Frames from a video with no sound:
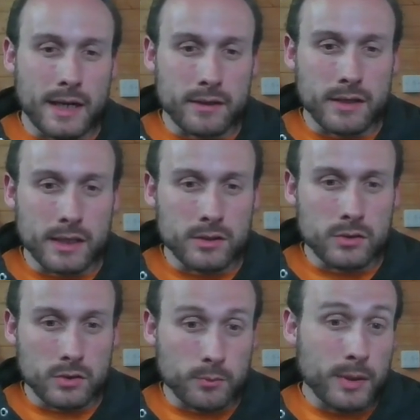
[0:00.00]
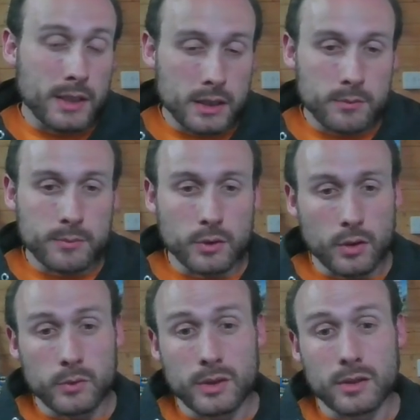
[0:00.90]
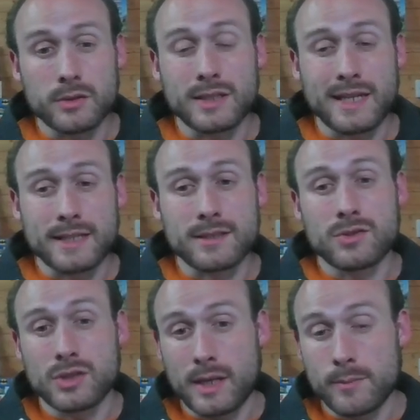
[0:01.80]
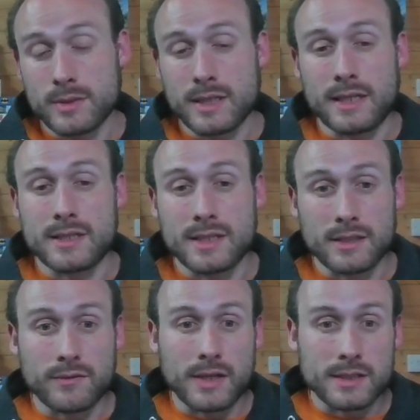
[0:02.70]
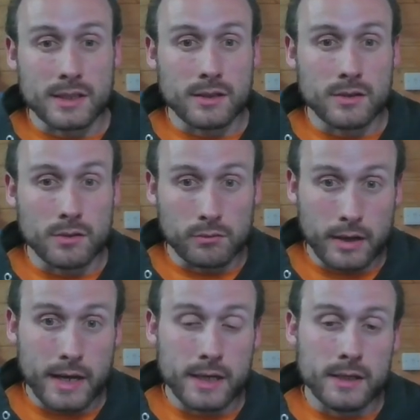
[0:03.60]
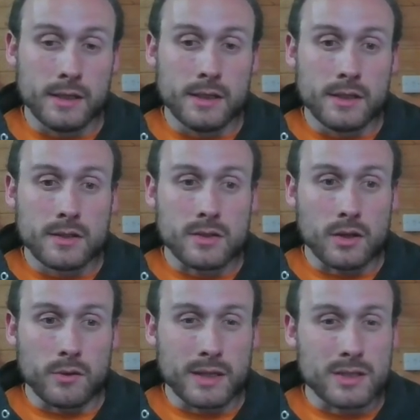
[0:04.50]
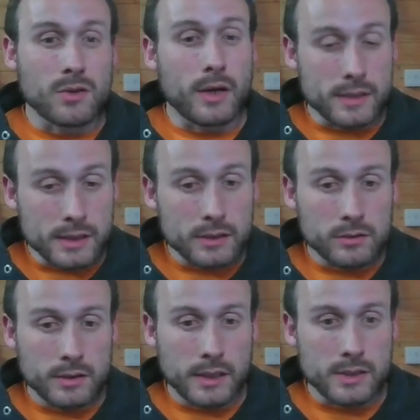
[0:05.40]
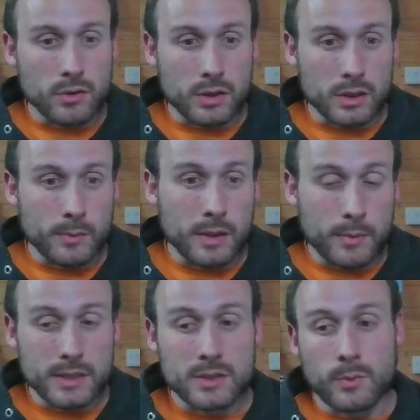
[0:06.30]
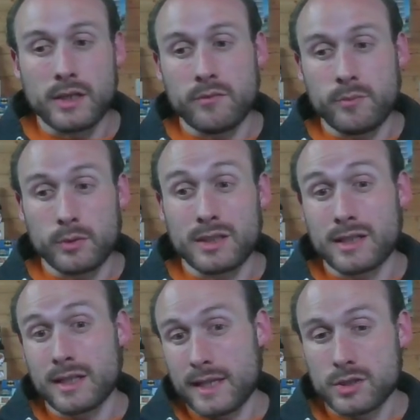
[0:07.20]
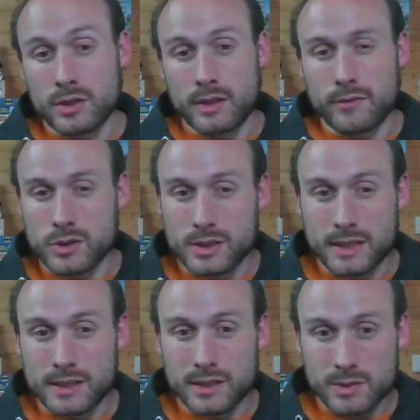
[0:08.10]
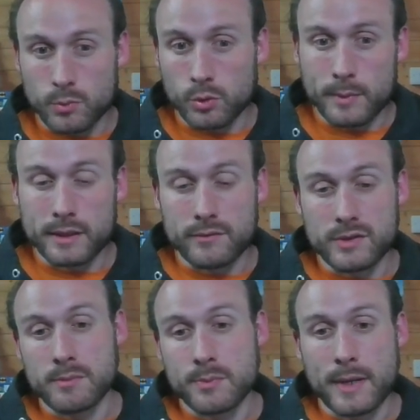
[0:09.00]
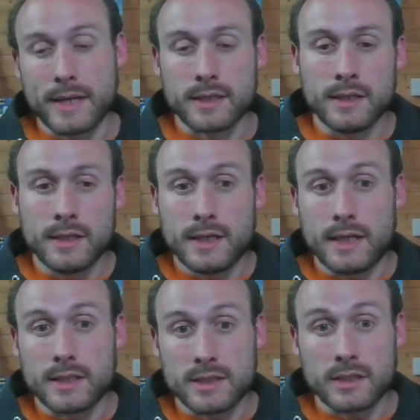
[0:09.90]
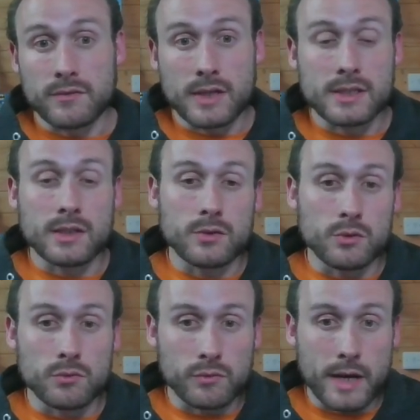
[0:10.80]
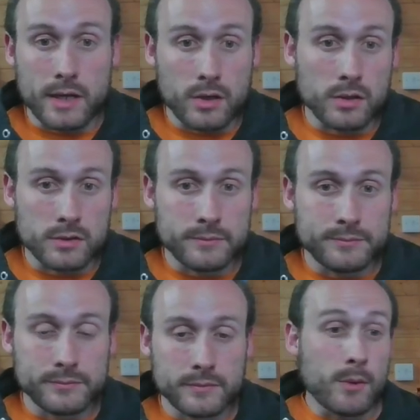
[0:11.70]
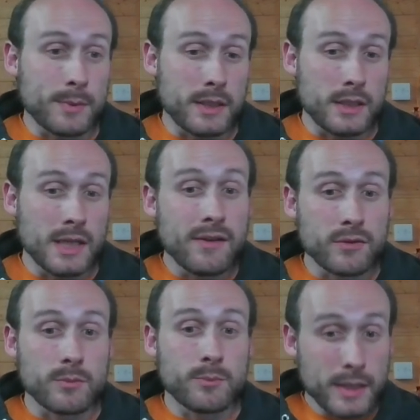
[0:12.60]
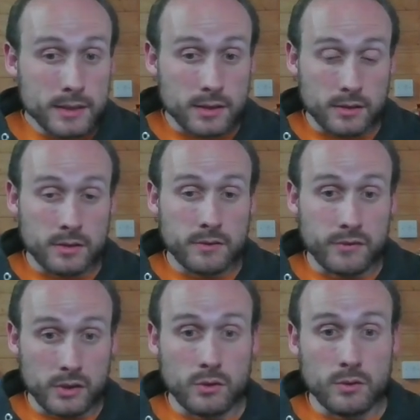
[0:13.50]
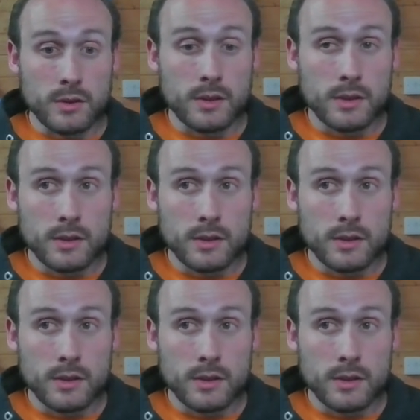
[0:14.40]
and then you can pick it, but you're only going to get gems instead of getting the rare. So it's not ideal, it's not going to be the best way of building a collection if you're just getting a small amount of gems back instead of getting a new rare card. It would be even better for you